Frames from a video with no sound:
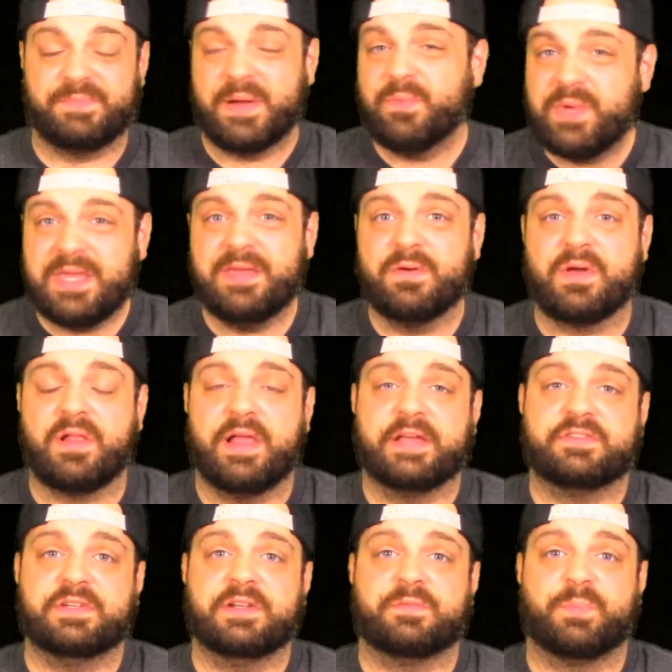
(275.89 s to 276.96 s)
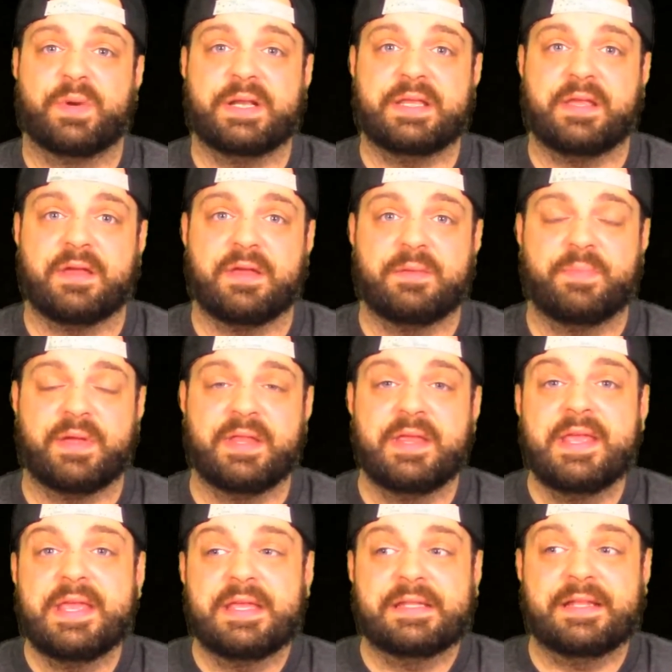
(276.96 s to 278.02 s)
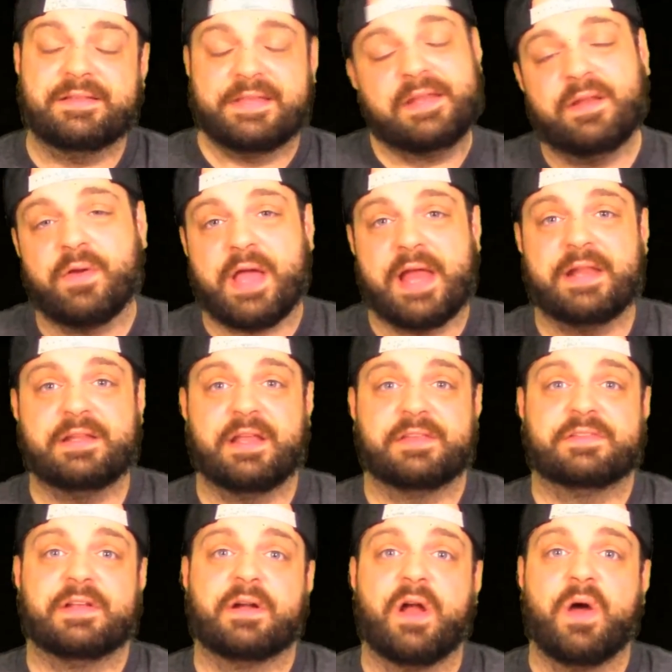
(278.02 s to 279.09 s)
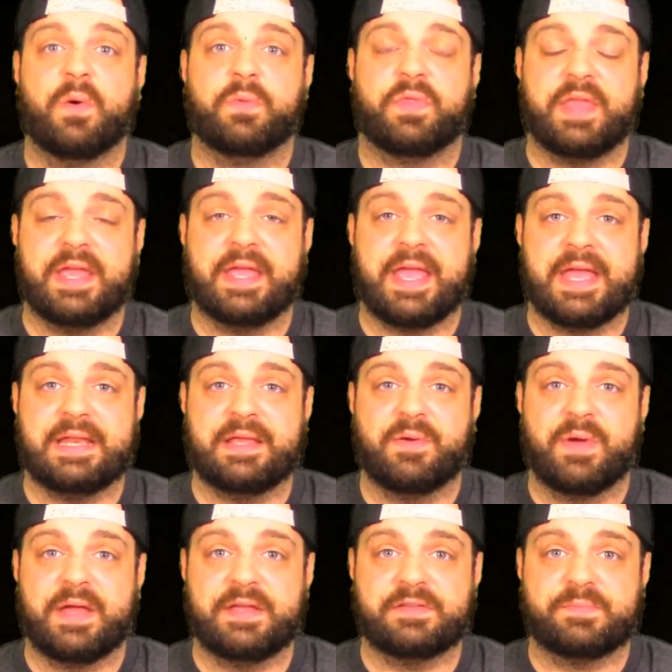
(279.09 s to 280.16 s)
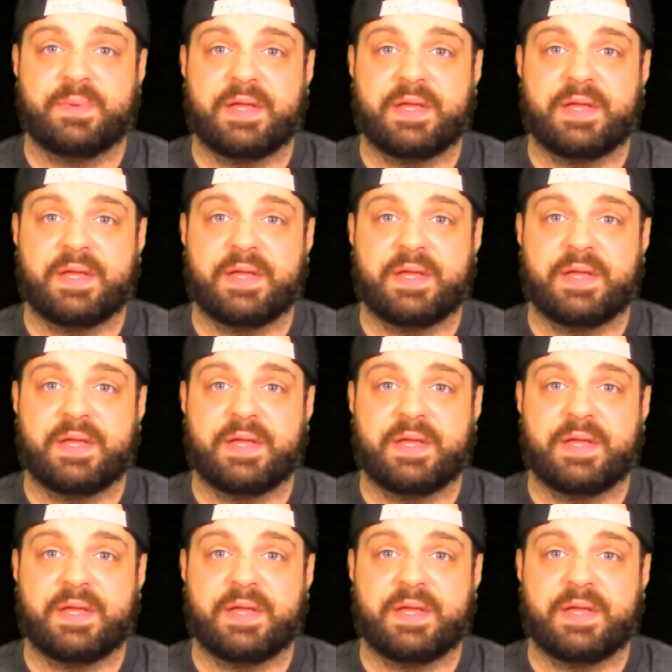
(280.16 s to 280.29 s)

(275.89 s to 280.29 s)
My Wii U collection is pretty good, but Nintendo kind of does their own thing anyways.